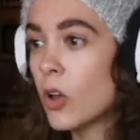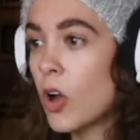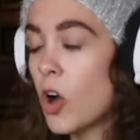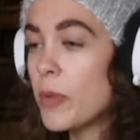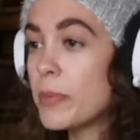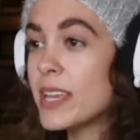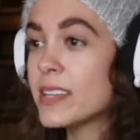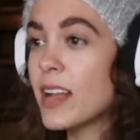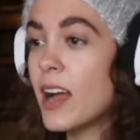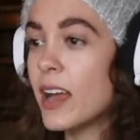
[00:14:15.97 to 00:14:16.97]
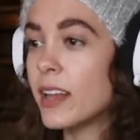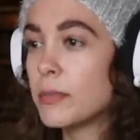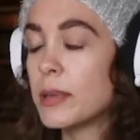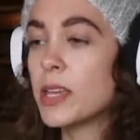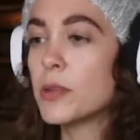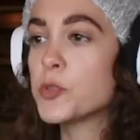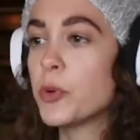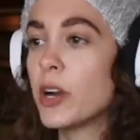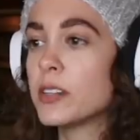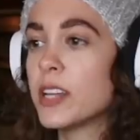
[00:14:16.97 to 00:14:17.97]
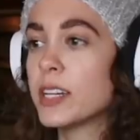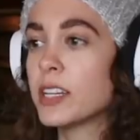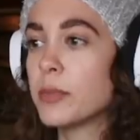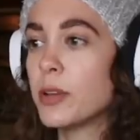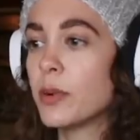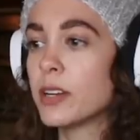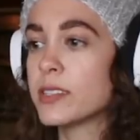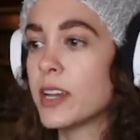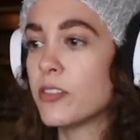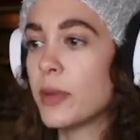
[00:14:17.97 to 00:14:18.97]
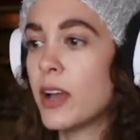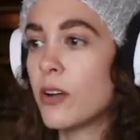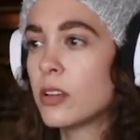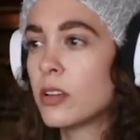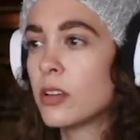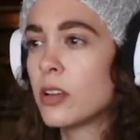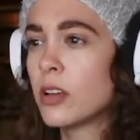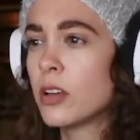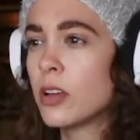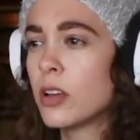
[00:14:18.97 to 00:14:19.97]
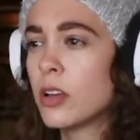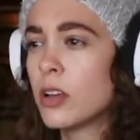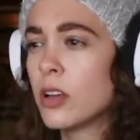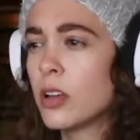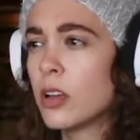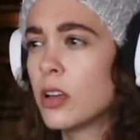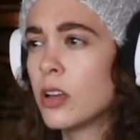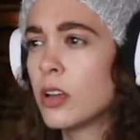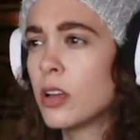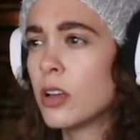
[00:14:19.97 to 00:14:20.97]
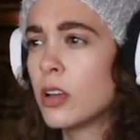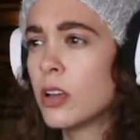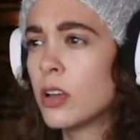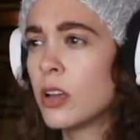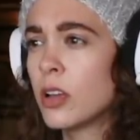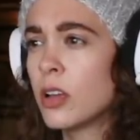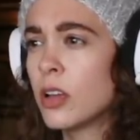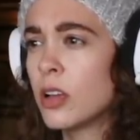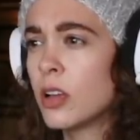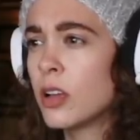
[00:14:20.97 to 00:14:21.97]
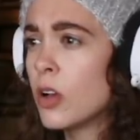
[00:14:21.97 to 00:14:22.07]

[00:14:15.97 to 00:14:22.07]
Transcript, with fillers: Oh, maybe he's not. Maybe he was pretending to be one to scare them out. You're okay. The hell I am!